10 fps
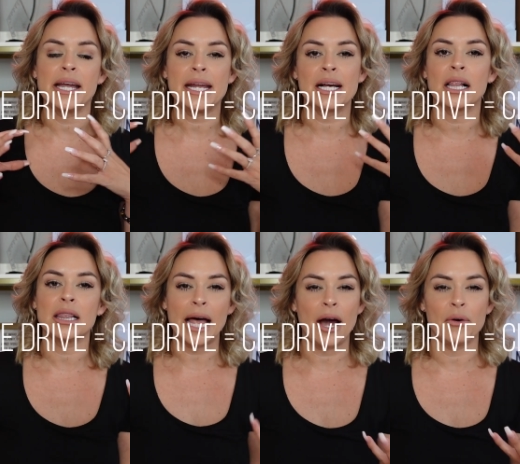a
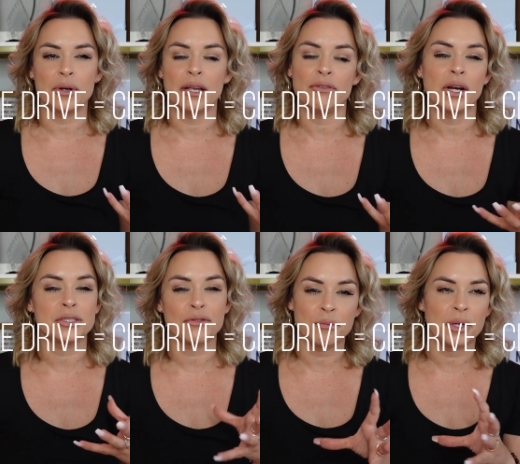cloud. If you guys
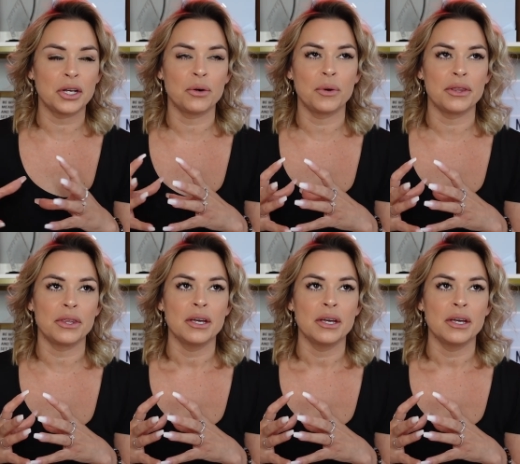are familiar with